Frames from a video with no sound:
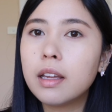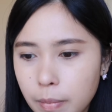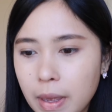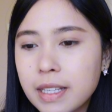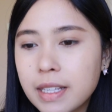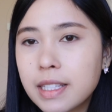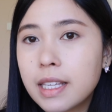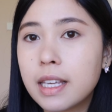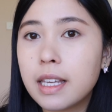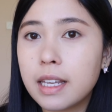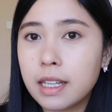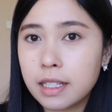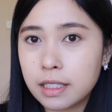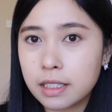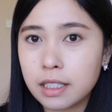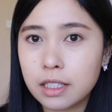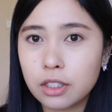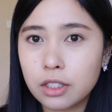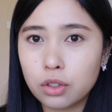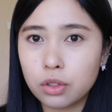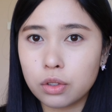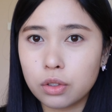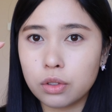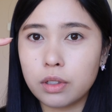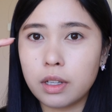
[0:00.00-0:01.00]
makes it easier
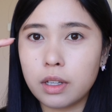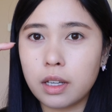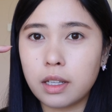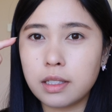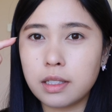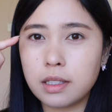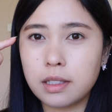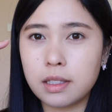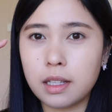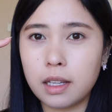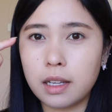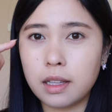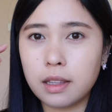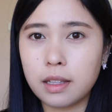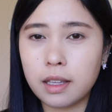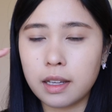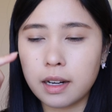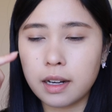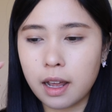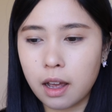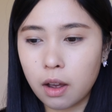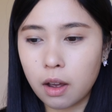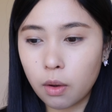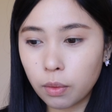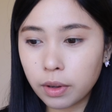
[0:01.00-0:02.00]
to extend that
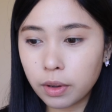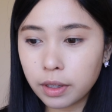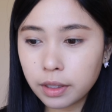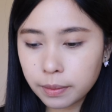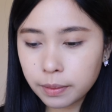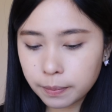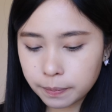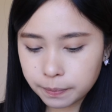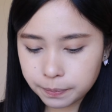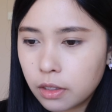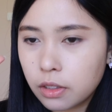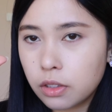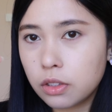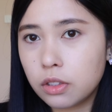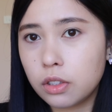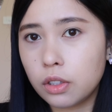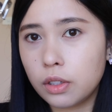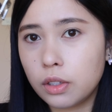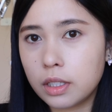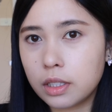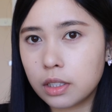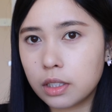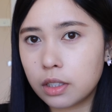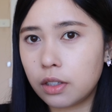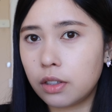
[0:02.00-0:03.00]
outward. So
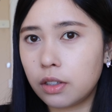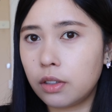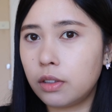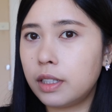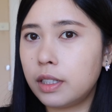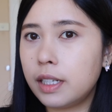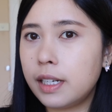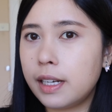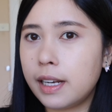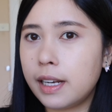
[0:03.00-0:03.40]
let's curl the